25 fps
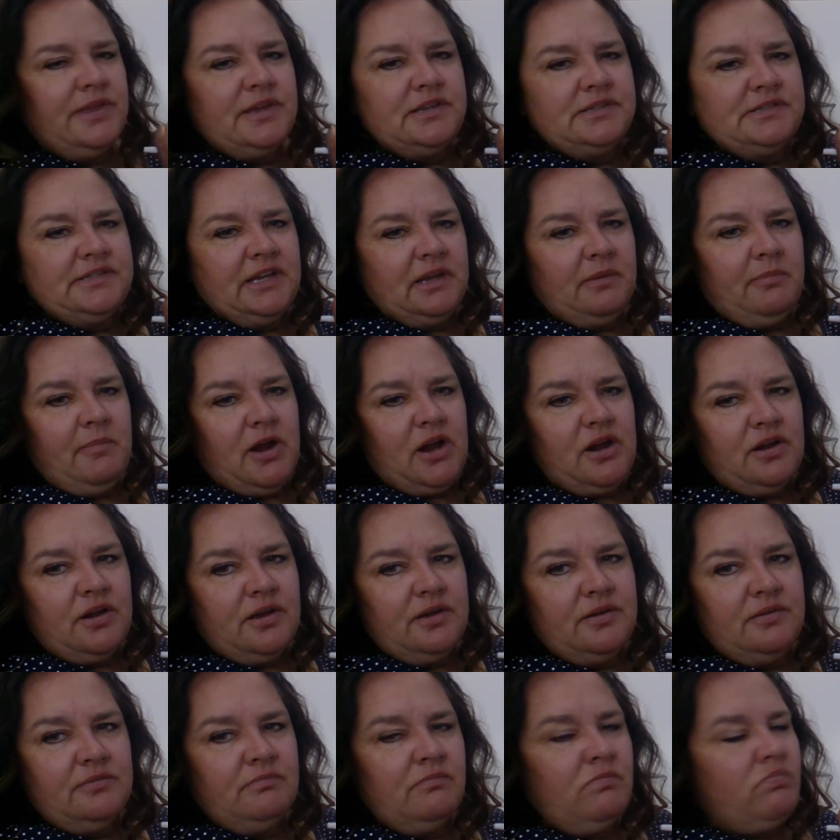a tick mark.
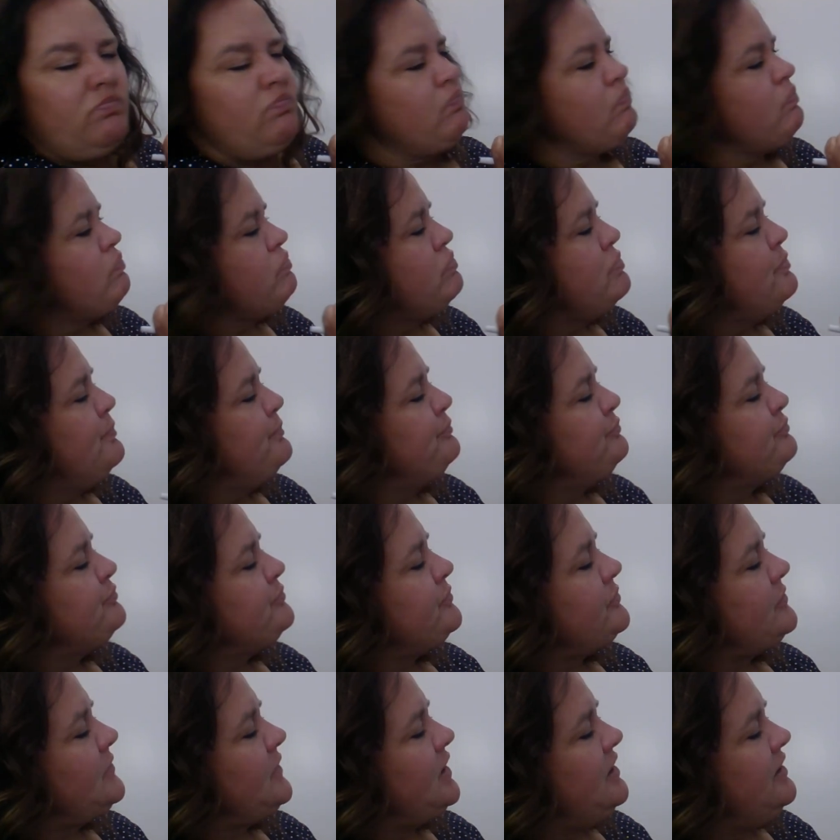
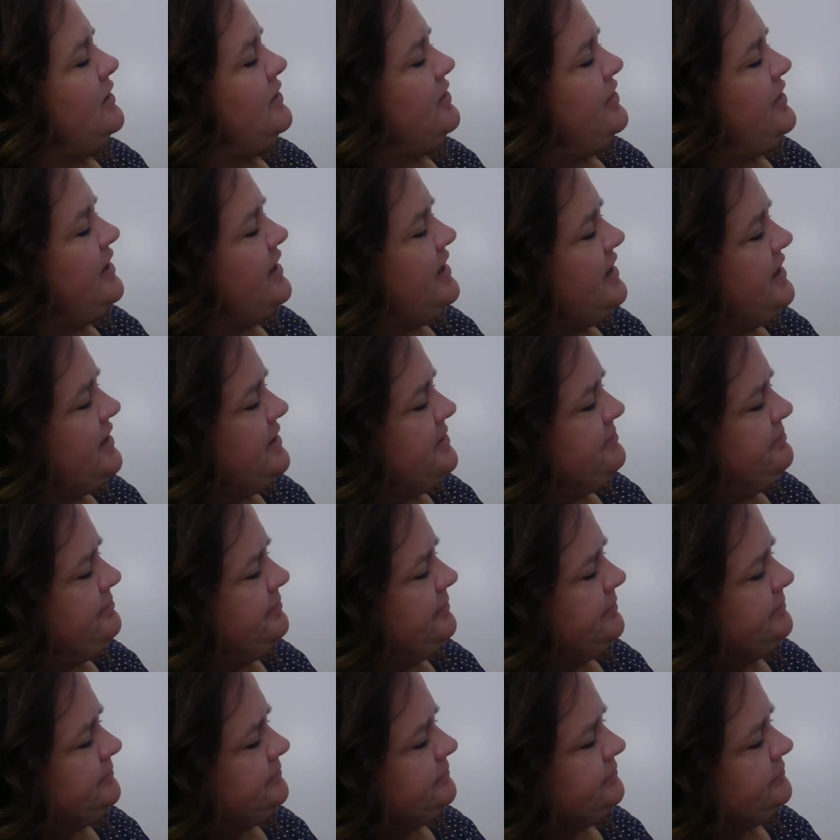And then